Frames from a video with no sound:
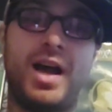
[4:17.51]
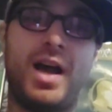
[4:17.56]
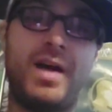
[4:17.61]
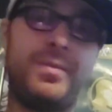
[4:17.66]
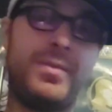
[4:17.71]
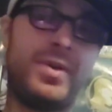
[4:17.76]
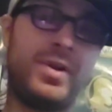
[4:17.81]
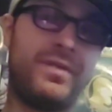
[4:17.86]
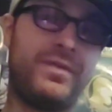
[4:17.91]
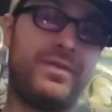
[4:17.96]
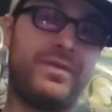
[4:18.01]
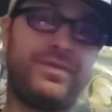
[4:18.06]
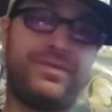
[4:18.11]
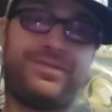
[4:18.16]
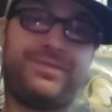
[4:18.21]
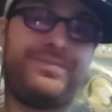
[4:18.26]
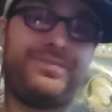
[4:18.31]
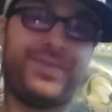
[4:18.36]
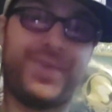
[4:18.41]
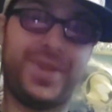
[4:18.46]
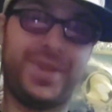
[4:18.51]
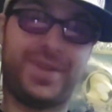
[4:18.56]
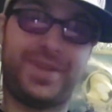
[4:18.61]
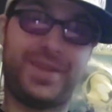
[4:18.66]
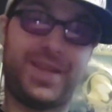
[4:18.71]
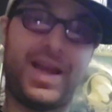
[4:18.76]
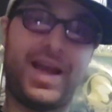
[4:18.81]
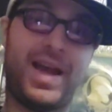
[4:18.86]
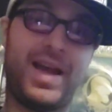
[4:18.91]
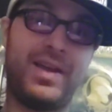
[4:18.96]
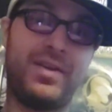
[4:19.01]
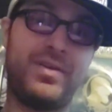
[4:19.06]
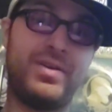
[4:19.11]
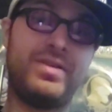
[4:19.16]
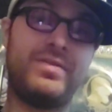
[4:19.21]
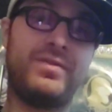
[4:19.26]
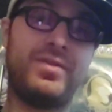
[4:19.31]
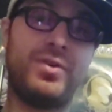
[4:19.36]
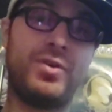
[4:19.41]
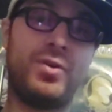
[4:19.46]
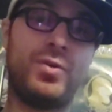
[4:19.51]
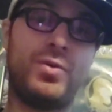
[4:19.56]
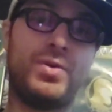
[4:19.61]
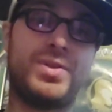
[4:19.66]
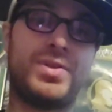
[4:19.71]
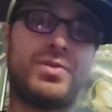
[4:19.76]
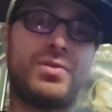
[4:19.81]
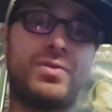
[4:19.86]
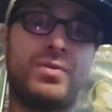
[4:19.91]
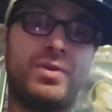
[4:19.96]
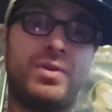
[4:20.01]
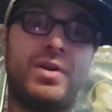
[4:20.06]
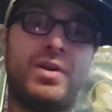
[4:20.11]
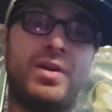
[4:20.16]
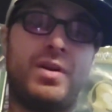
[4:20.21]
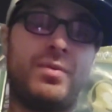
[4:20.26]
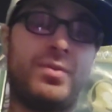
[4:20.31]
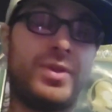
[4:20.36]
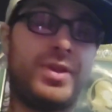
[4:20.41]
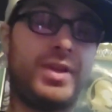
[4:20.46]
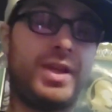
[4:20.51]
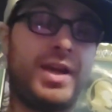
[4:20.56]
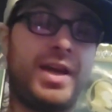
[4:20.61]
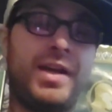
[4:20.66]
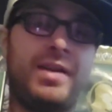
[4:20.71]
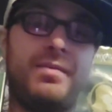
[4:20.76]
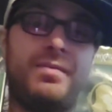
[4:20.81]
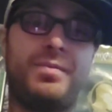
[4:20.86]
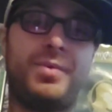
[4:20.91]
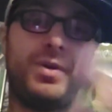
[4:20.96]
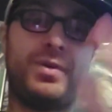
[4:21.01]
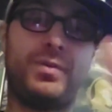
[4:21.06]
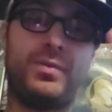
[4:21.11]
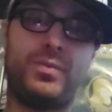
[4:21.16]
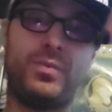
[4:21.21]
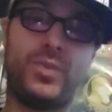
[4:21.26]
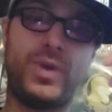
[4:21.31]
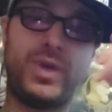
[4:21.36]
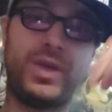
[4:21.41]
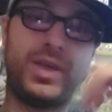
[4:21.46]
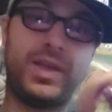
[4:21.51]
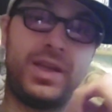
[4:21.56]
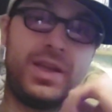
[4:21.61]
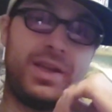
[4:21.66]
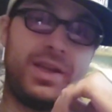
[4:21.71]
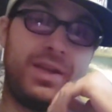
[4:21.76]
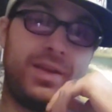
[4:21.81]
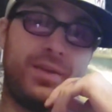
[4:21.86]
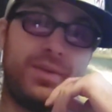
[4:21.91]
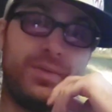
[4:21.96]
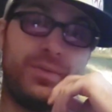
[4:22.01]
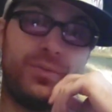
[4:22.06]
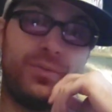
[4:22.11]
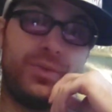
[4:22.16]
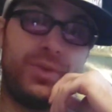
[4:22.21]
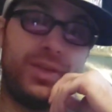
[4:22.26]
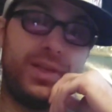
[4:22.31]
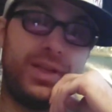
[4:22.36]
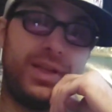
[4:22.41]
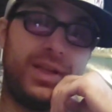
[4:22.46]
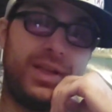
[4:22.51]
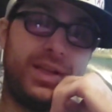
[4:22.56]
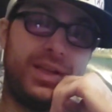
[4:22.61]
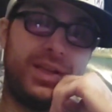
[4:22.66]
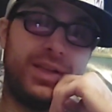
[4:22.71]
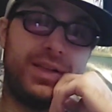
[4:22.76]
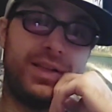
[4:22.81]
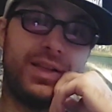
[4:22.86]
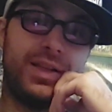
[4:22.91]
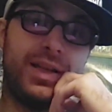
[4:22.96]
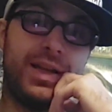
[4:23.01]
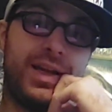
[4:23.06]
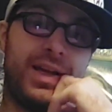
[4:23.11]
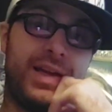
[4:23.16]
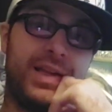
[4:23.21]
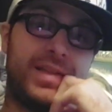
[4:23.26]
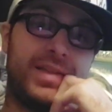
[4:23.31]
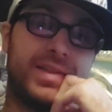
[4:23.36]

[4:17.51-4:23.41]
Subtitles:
I don't even know what's going on with that, but we can't get into that.